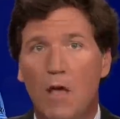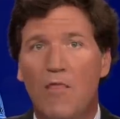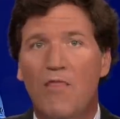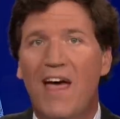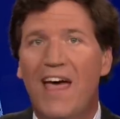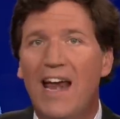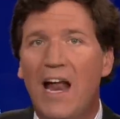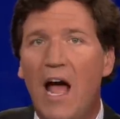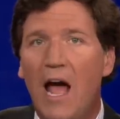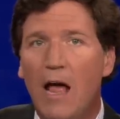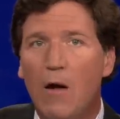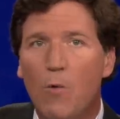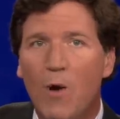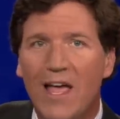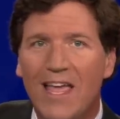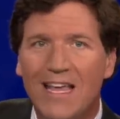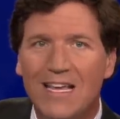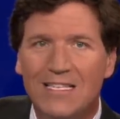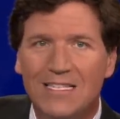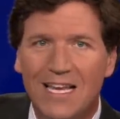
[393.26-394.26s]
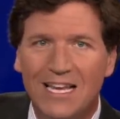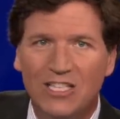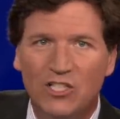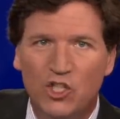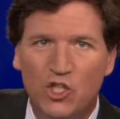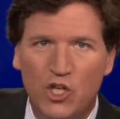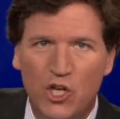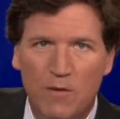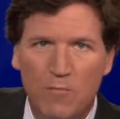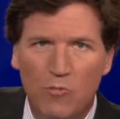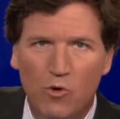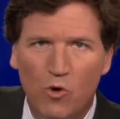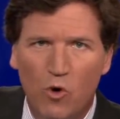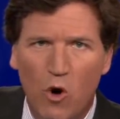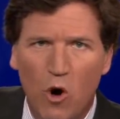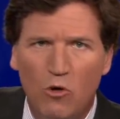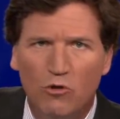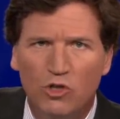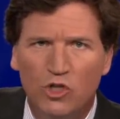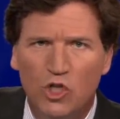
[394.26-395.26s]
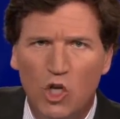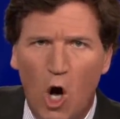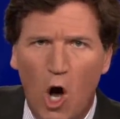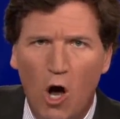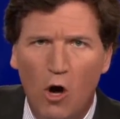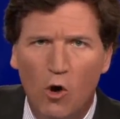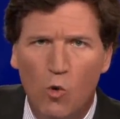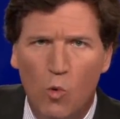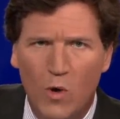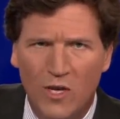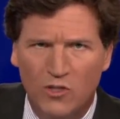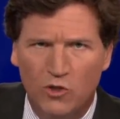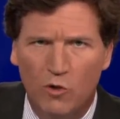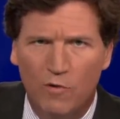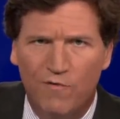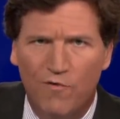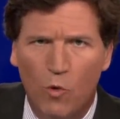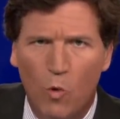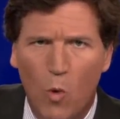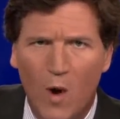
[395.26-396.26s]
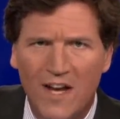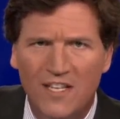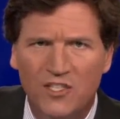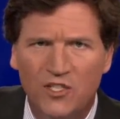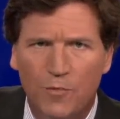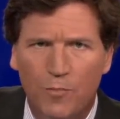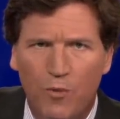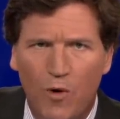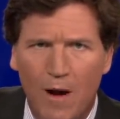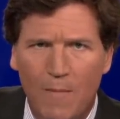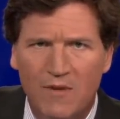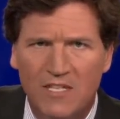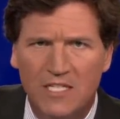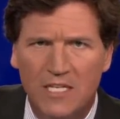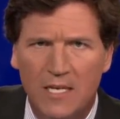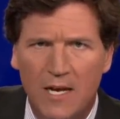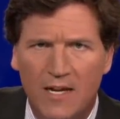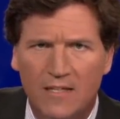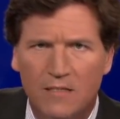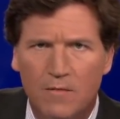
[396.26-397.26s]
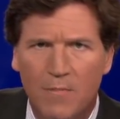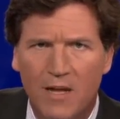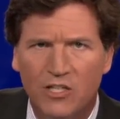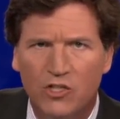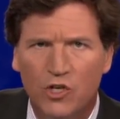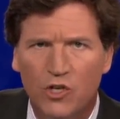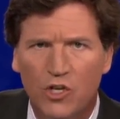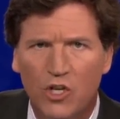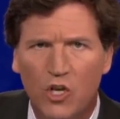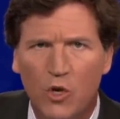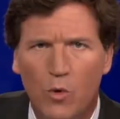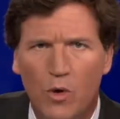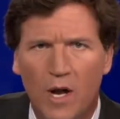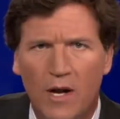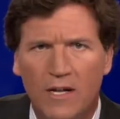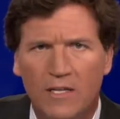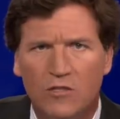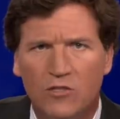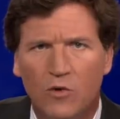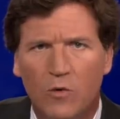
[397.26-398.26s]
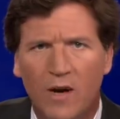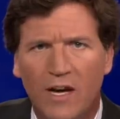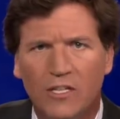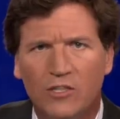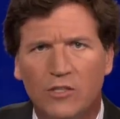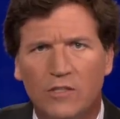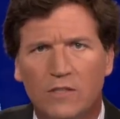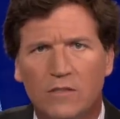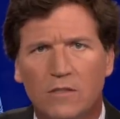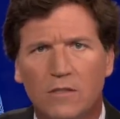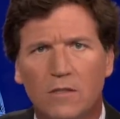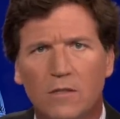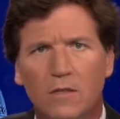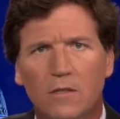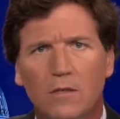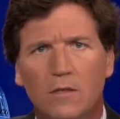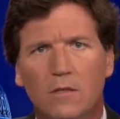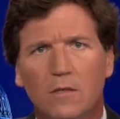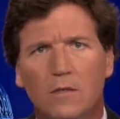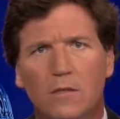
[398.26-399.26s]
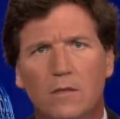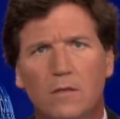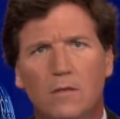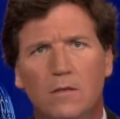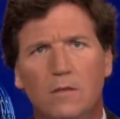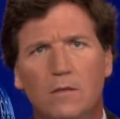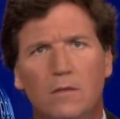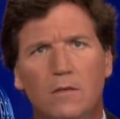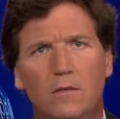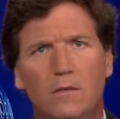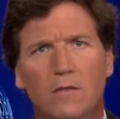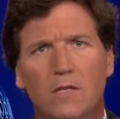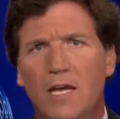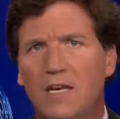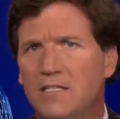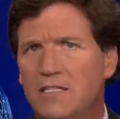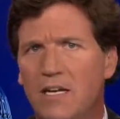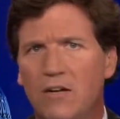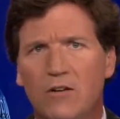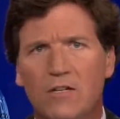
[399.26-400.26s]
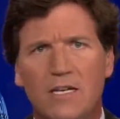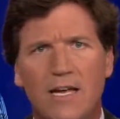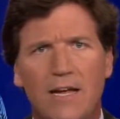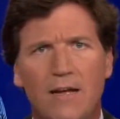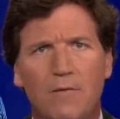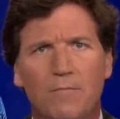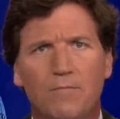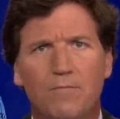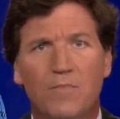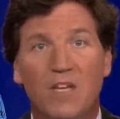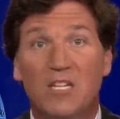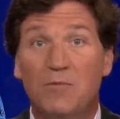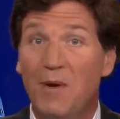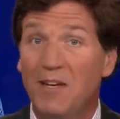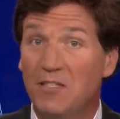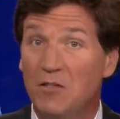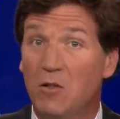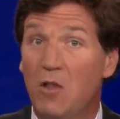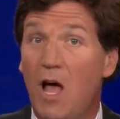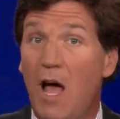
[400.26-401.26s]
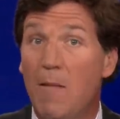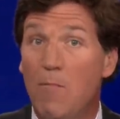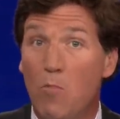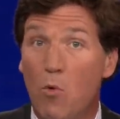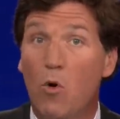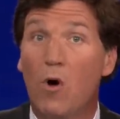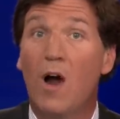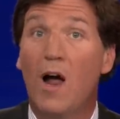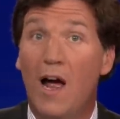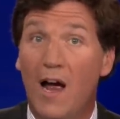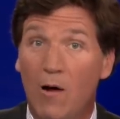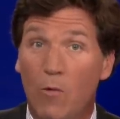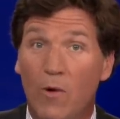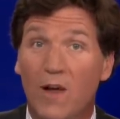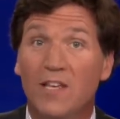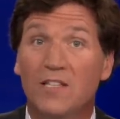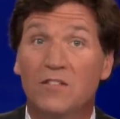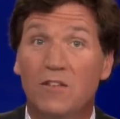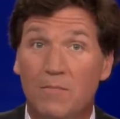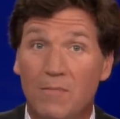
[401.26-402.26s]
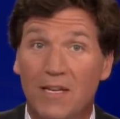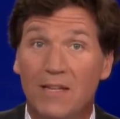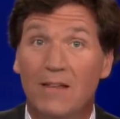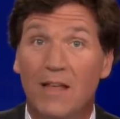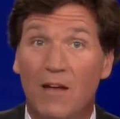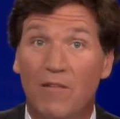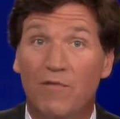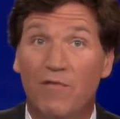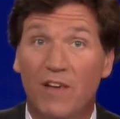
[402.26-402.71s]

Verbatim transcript: That highway is a Jim Crow dog whistle for white supremacy, not to mention QAnon insurrections. Got to tear it down. Expect a lot more highways to meet that